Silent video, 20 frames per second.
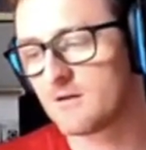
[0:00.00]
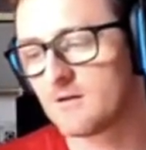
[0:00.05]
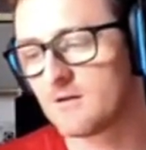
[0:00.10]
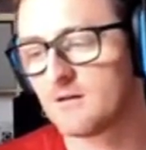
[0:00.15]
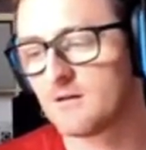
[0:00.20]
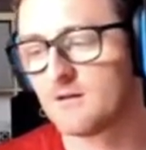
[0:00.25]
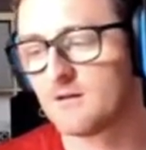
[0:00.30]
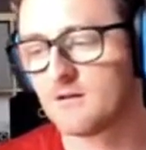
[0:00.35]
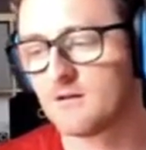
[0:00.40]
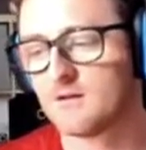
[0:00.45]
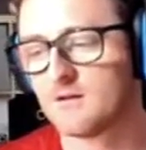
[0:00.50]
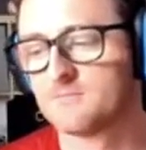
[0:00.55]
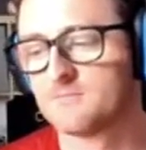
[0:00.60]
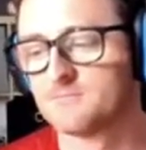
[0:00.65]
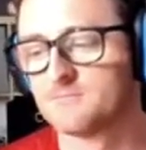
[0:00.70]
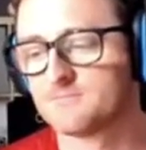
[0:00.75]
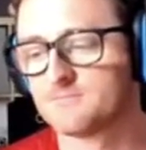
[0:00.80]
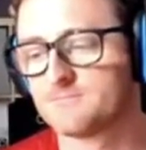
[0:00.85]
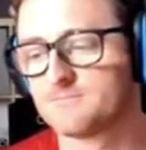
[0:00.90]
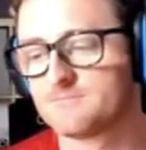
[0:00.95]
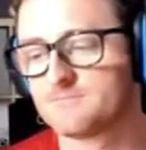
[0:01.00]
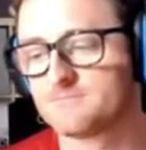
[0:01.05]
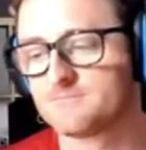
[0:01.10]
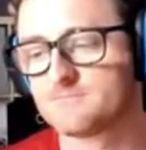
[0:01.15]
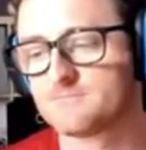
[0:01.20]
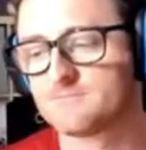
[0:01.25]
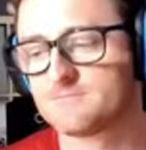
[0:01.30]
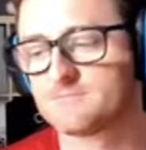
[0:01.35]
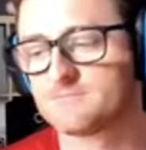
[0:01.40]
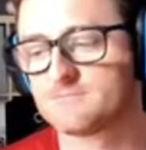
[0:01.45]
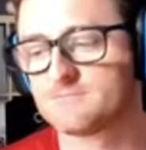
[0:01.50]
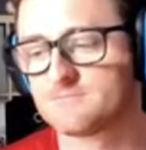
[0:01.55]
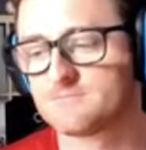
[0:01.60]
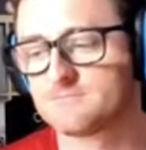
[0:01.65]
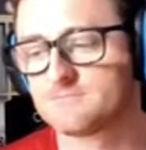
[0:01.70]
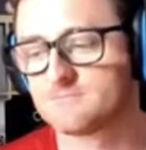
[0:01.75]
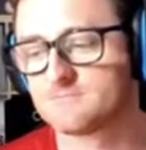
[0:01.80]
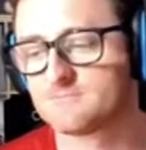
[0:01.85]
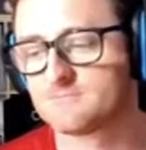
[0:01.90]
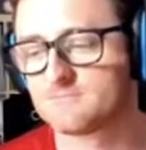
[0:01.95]
Yeah, it's a good book. I
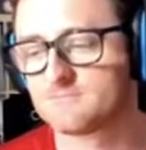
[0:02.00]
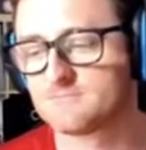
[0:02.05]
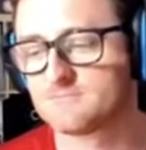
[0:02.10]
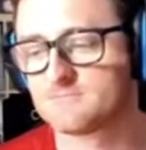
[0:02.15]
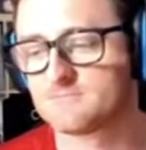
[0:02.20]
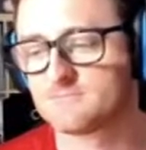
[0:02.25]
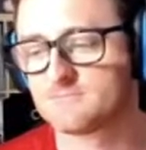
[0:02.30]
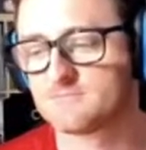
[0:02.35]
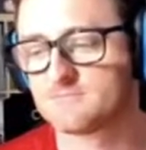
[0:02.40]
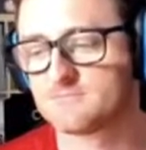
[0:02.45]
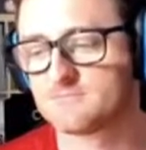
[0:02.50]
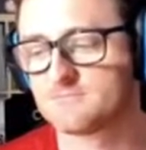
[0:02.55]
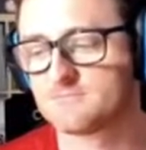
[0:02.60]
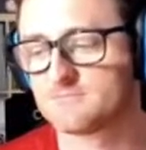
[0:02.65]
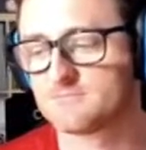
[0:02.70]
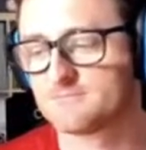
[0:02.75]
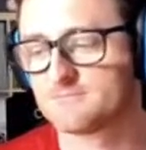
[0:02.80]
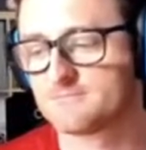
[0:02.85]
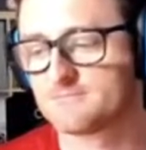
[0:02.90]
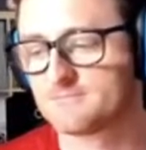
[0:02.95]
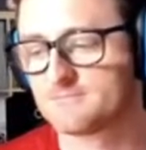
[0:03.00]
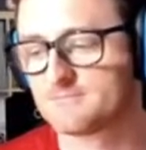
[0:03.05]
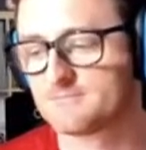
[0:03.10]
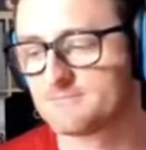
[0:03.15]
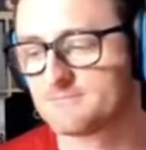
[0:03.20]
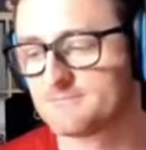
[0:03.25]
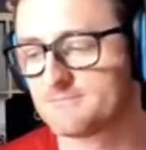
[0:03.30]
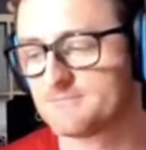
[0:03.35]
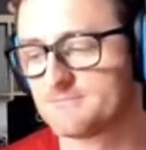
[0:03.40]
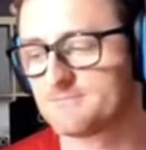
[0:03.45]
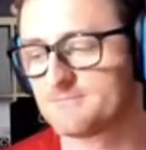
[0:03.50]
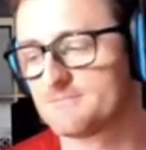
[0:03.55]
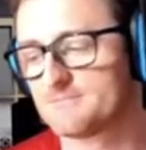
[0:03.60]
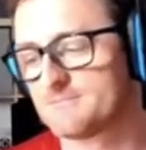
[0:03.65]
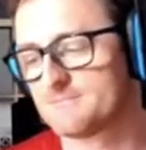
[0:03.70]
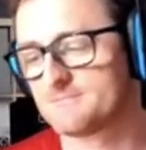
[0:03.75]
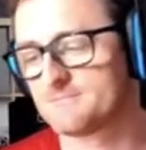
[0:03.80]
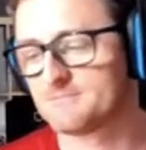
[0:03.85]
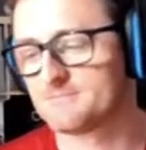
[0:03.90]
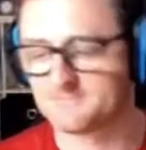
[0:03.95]
always, in trading,
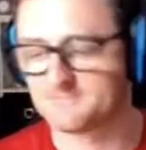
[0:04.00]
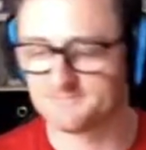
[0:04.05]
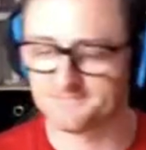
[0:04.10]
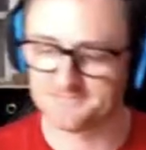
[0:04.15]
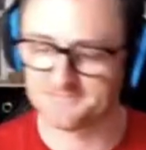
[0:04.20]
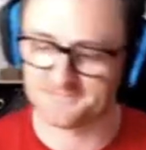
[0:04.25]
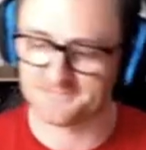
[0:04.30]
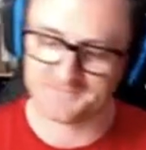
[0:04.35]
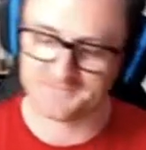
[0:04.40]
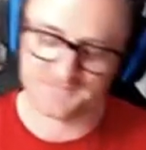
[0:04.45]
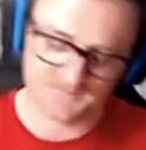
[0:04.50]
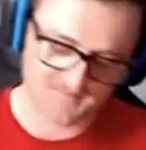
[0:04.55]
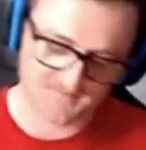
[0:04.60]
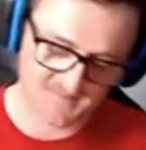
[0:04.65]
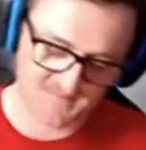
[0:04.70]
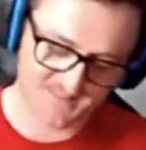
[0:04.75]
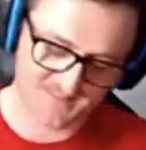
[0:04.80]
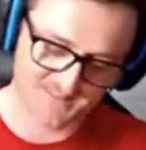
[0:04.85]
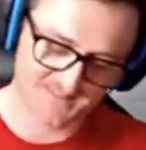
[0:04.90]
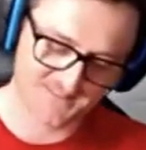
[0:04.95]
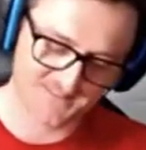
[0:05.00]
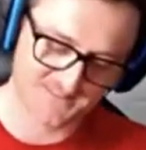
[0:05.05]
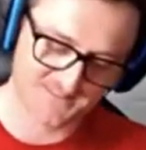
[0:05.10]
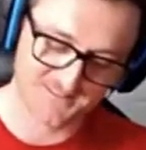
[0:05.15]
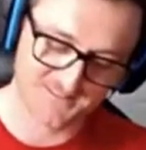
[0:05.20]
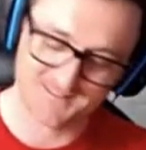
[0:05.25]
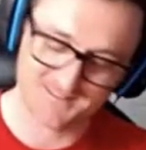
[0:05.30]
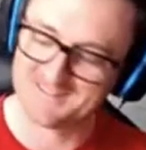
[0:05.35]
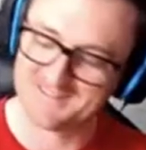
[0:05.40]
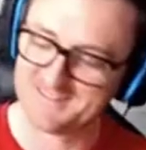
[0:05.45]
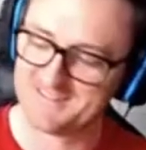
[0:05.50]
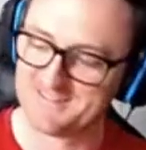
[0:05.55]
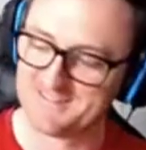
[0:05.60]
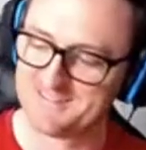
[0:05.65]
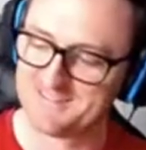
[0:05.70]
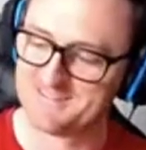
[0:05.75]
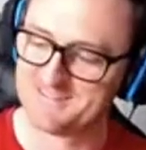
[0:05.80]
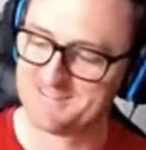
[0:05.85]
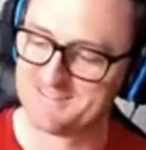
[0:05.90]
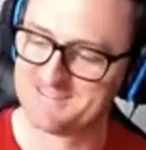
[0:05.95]
it's always it's a very
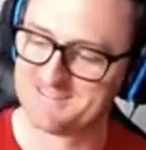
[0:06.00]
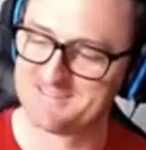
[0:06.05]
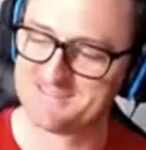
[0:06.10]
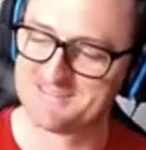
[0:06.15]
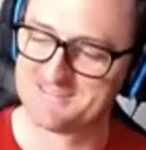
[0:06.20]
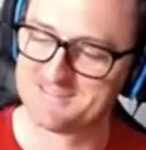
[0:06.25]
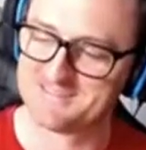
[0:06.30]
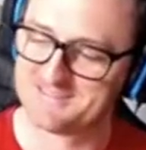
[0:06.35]
scary,